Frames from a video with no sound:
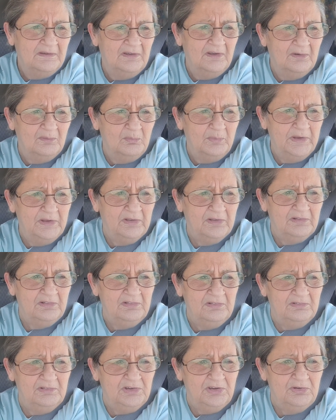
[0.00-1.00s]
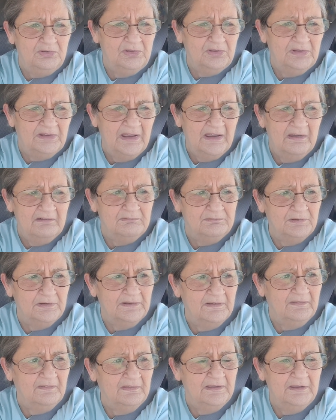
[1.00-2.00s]
You know, you could have
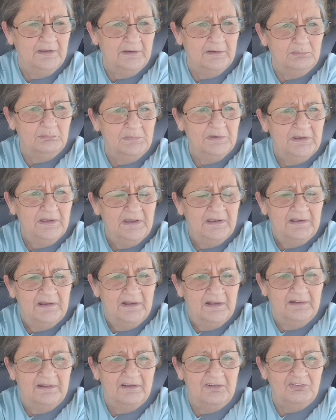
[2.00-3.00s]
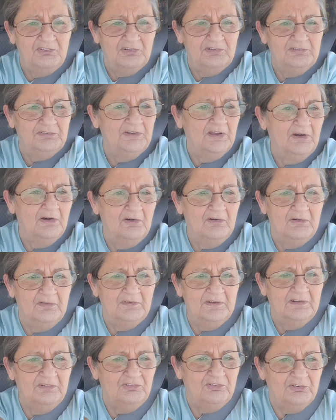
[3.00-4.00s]
one of them. And I said,
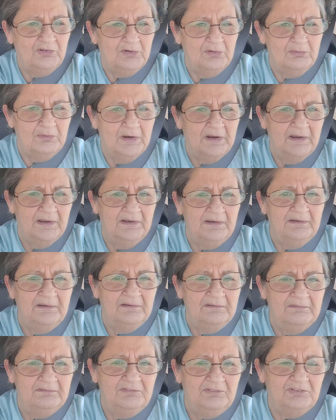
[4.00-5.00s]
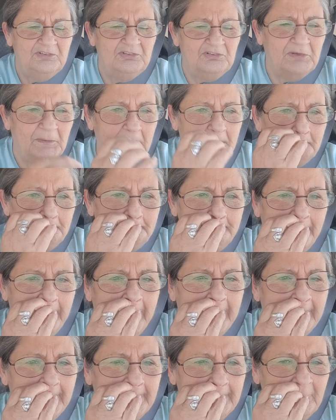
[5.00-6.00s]
no, that's all right. I was
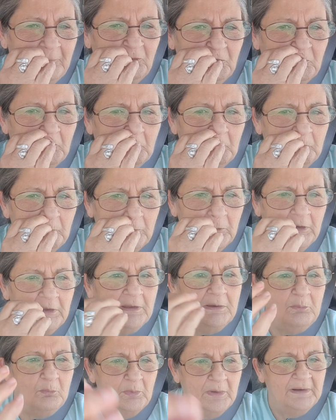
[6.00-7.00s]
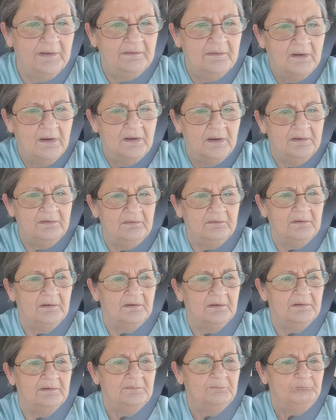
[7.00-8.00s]
really wanting a hot
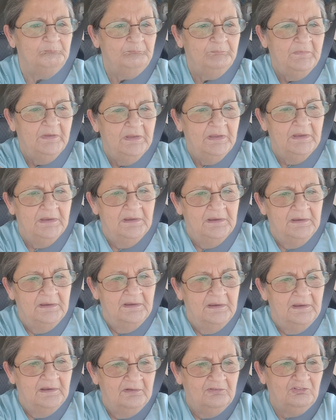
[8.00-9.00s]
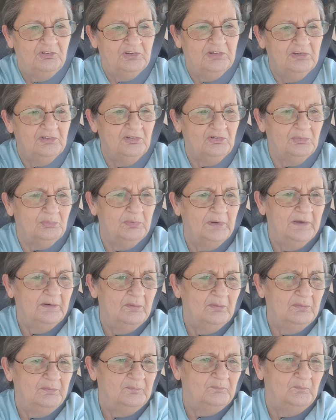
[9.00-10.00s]
dog. And she goes,
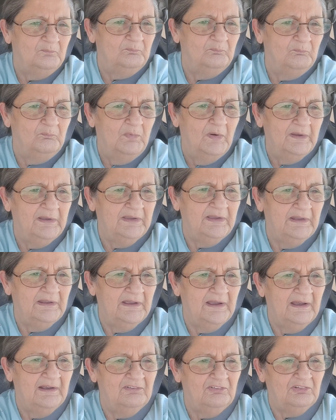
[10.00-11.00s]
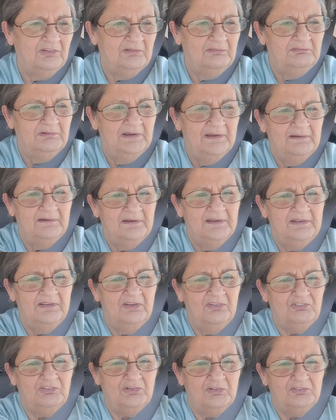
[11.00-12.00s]
well, what can I? I said, well, I
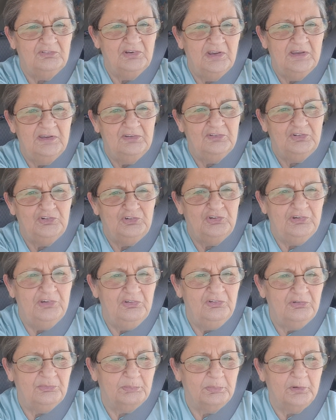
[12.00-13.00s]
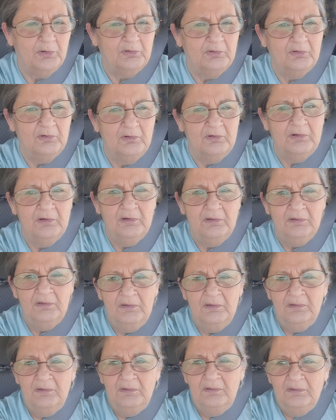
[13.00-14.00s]
guess I'll take a cheeseburger.
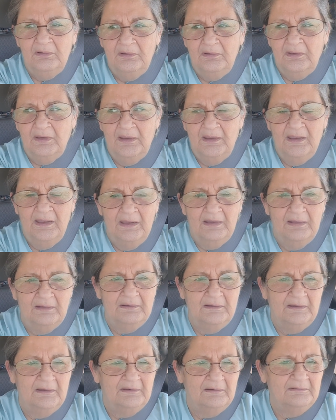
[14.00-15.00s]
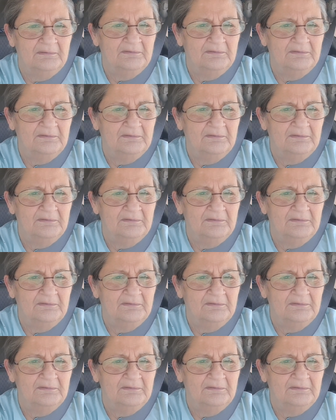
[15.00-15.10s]
And